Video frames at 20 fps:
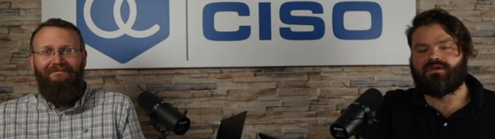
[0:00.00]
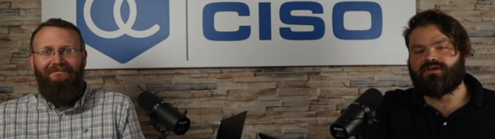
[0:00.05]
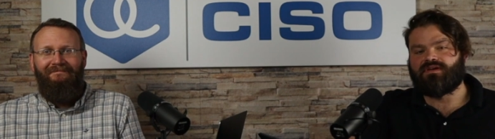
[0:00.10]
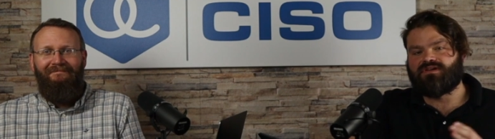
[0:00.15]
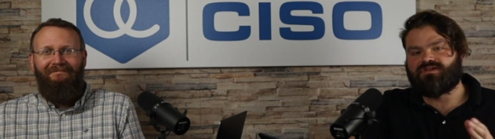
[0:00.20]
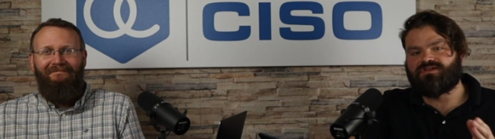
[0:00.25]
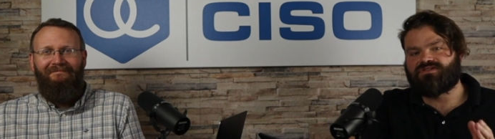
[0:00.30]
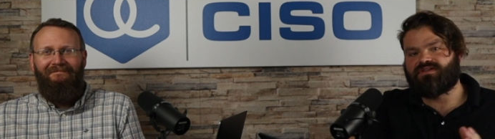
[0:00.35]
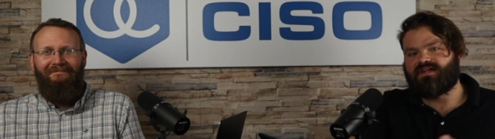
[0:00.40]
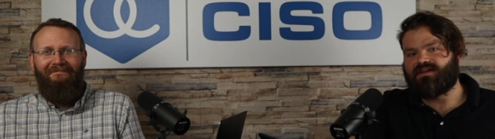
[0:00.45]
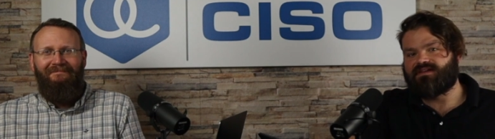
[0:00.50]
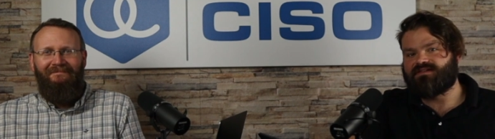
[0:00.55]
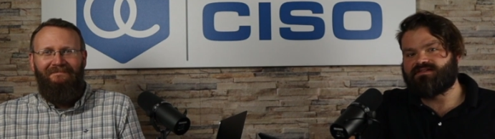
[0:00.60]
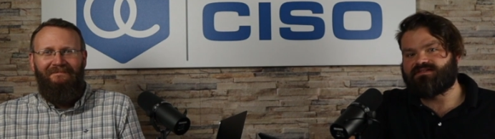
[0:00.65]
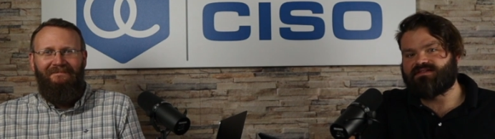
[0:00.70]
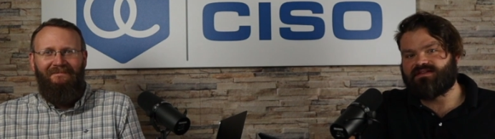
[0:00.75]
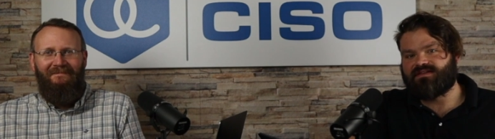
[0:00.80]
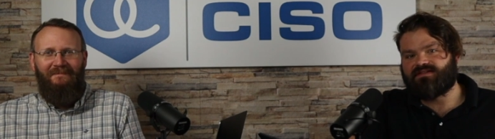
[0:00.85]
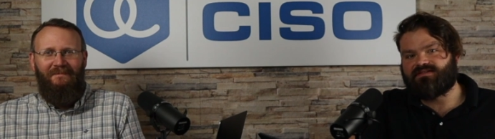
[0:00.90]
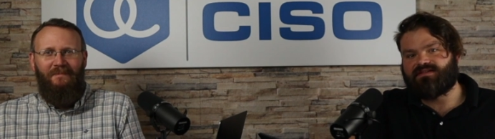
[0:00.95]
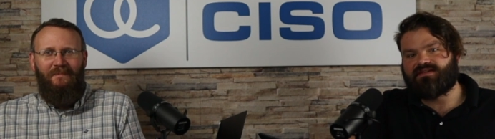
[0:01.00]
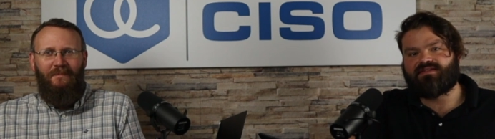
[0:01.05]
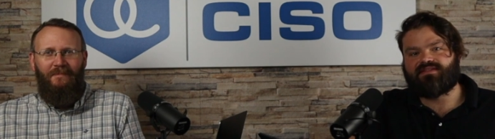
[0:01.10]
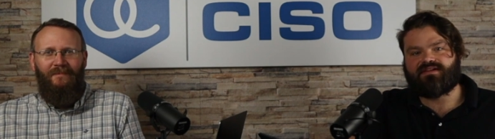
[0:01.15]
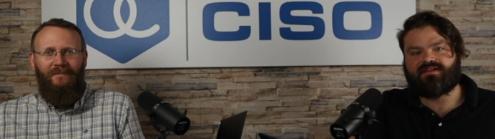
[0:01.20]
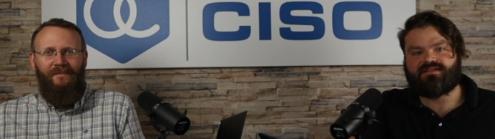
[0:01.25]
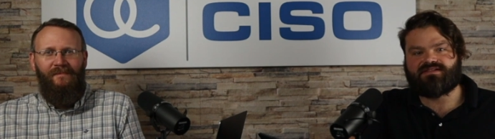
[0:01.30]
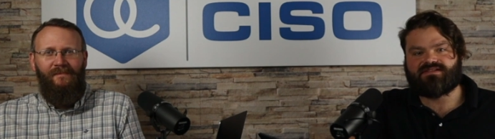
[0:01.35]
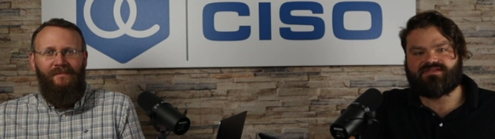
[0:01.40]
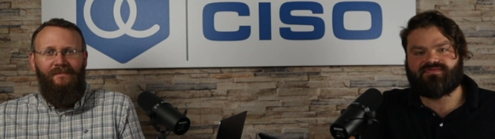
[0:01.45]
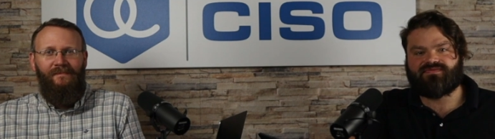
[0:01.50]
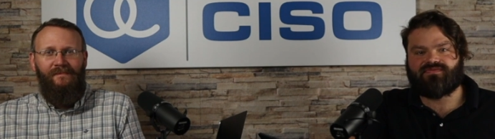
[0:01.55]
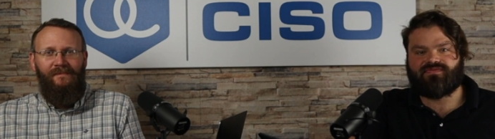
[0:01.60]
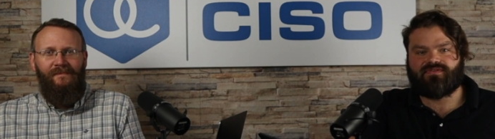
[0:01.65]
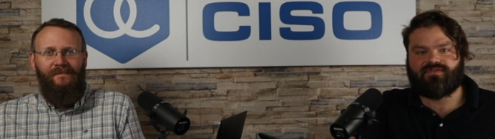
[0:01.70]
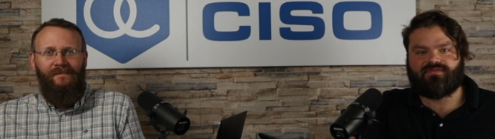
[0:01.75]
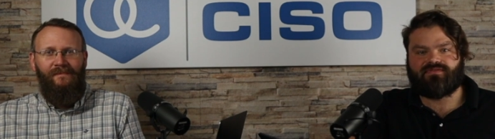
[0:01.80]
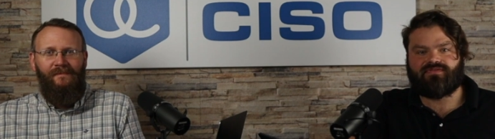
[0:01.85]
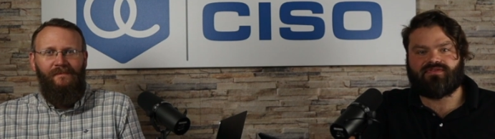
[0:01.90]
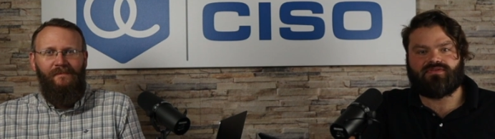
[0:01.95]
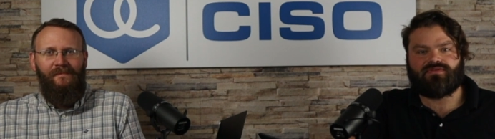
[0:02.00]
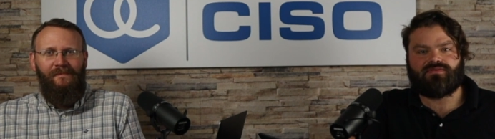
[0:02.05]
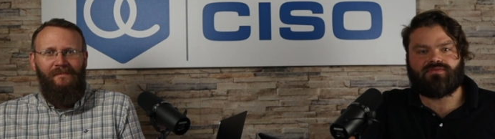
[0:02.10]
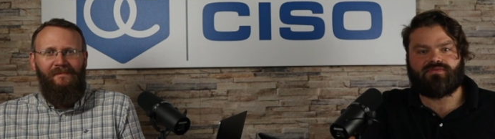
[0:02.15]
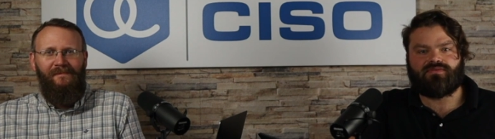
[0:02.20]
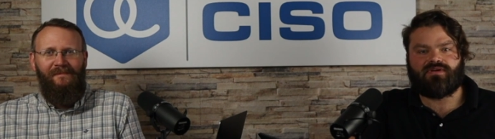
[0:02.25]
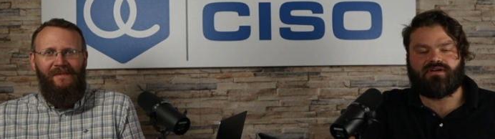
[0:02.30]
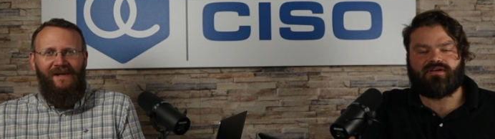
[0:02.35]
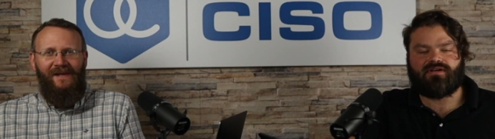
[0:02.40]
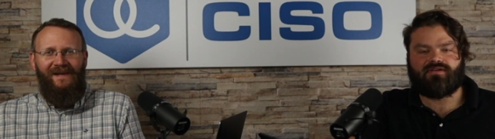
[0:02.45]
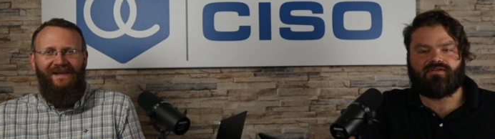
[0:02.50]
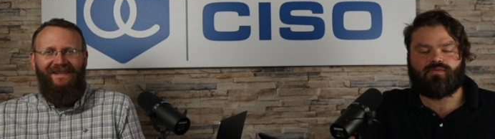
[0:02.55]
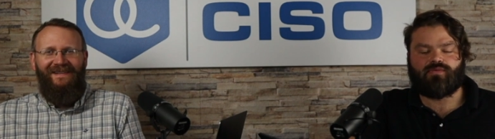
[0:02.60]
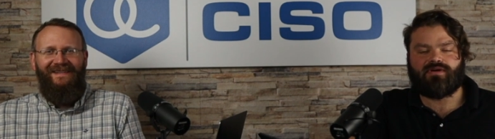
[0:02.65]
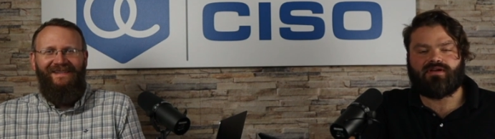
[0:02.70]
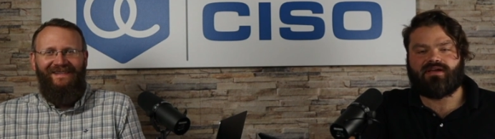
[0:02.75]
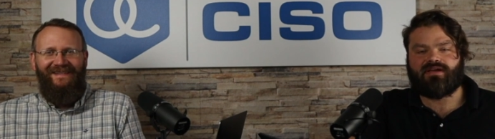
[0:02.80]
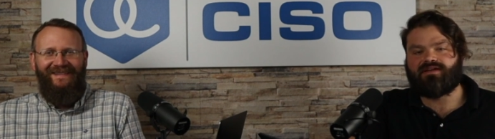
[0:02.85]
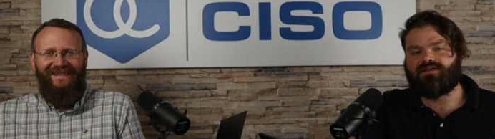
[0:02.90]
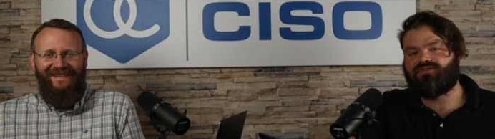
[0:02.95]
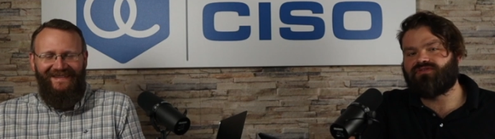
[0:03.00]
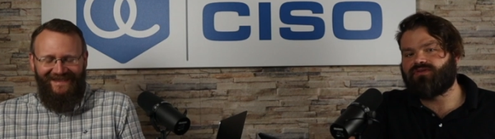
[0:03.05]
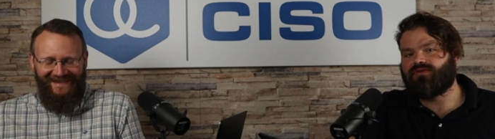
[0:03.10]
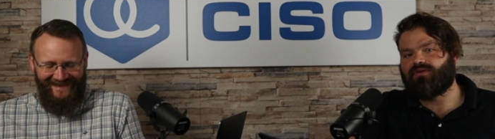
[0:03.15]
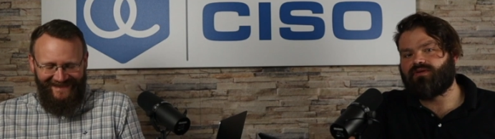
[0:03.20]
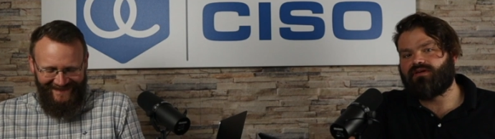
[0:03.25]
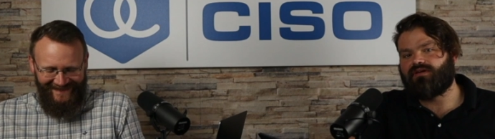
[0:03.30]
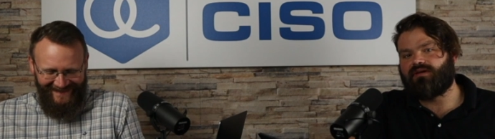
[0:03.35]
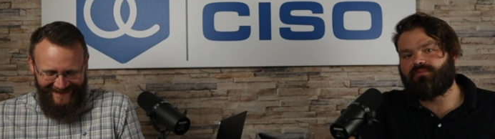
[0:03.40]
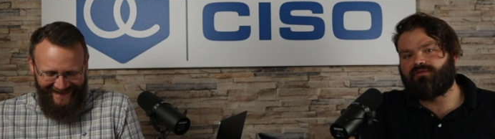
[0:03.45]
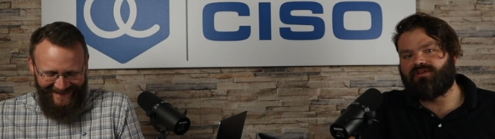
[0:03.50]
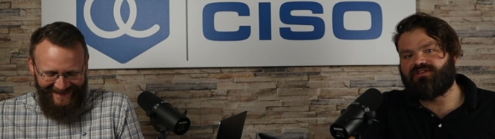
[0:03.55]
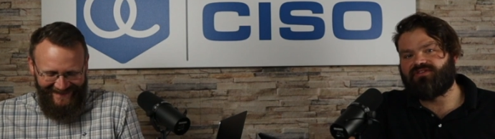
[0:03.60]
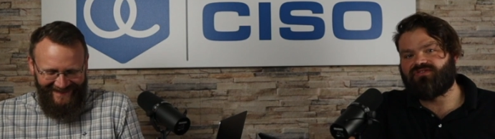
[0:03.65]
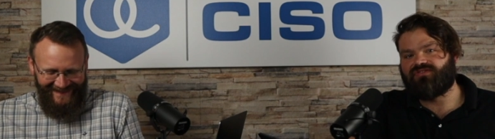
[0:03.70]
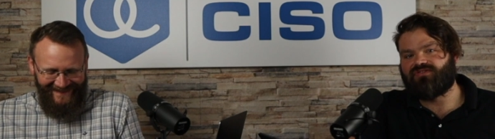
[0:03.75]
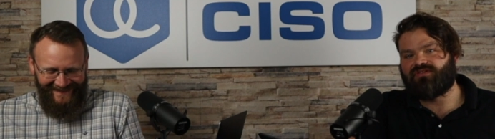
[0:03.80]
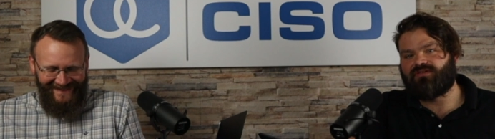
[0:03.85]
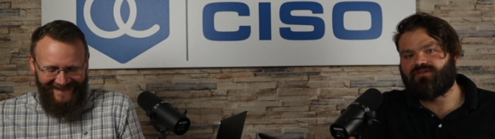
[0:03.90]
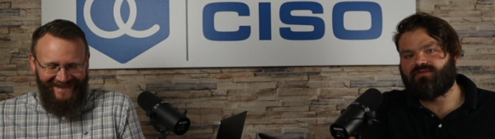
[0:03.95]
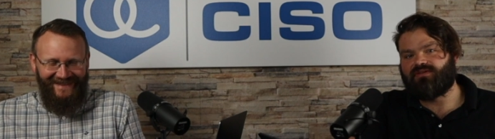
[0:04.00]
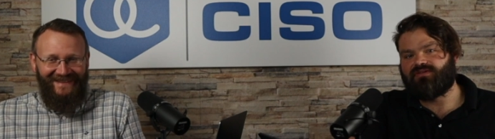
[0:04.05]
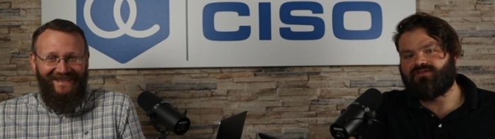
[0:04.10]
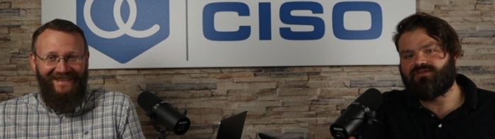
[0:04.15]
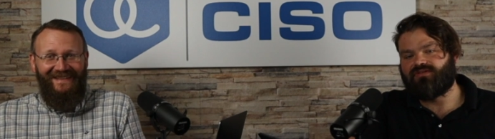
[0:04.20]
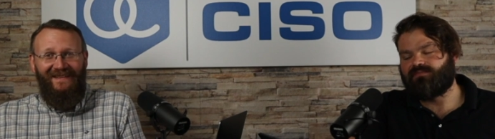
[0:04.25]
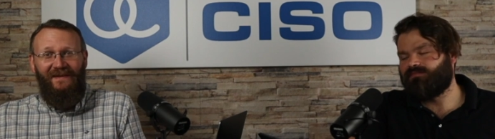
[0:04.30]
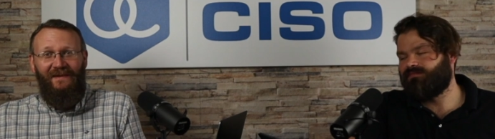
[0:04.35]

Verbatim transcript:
Speaker 1: so that is the 10,000 foot view of what a security operations center is